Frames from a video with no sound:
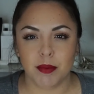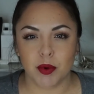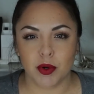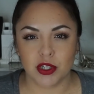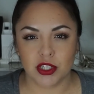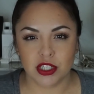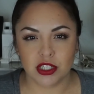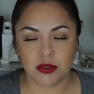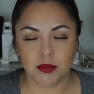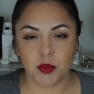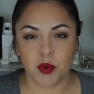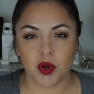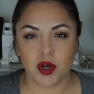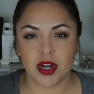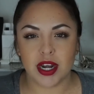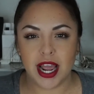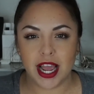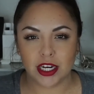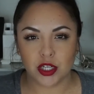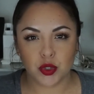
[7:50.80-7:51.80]
or just more
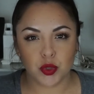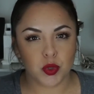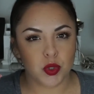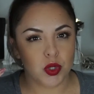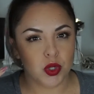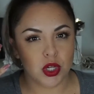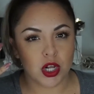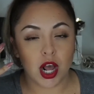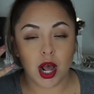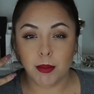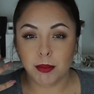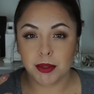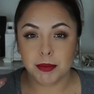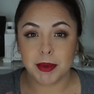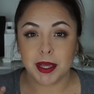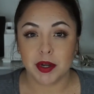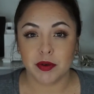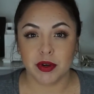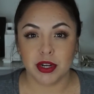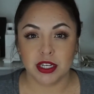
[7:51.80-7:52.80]
natural
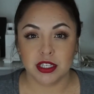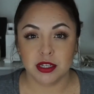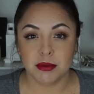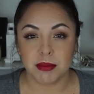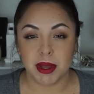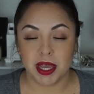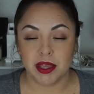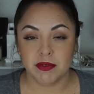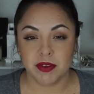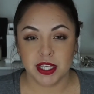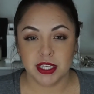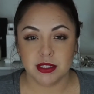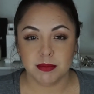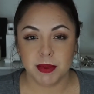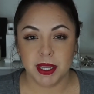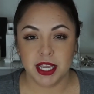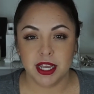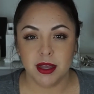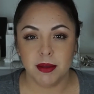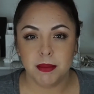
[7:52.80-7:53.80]
complementary to my
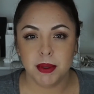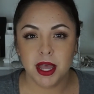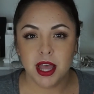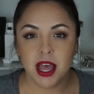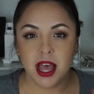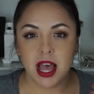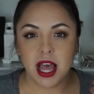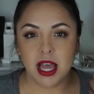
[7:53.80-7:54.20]
face makeup,